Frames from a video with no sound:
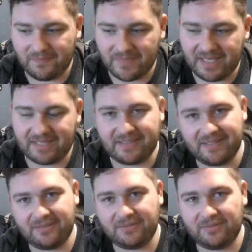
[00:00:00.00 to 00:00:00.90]
It
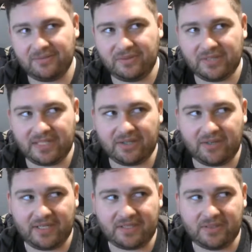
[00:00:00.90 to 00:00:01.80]
still looked like a
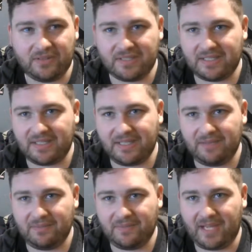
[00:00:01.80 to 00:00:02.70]
great suit
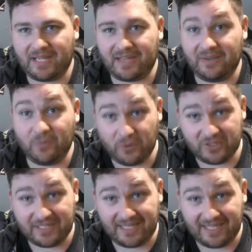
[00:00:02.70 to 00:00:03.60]
design at the
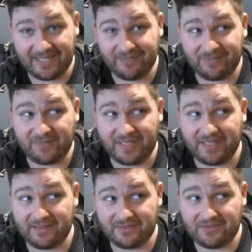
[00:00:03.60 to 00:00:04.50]
worst time. Like,
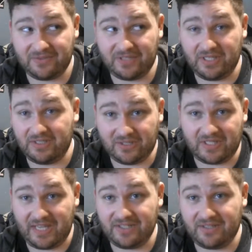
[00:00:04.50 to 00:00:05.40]
she just
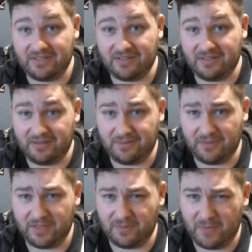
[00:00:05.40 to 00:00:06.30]
henshined
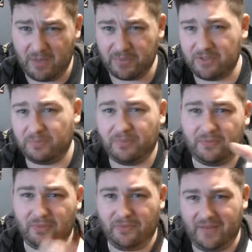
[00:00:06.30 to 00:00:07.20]
the episode
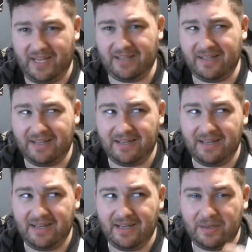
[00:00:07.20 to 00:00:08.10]
before the finale,
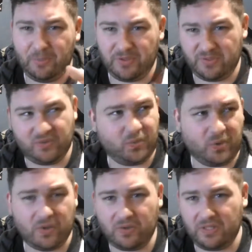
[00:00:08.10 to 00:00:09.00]

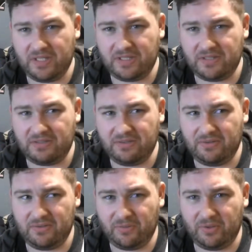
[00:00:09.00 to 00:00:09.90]
swore her allegiance
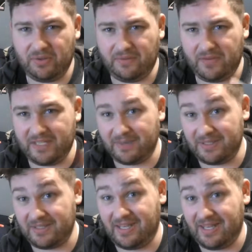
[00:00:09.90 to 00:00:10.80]
to her brother. I forgot to
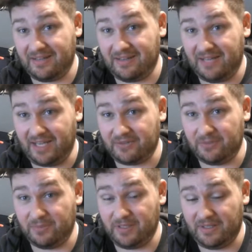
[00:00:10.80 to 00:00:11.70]
mention that in the actual
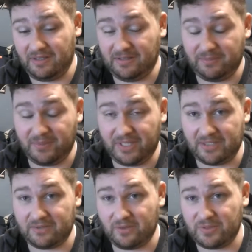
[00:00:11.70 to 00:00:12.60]
plot
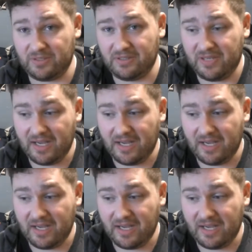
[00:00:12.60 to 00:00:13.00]
description.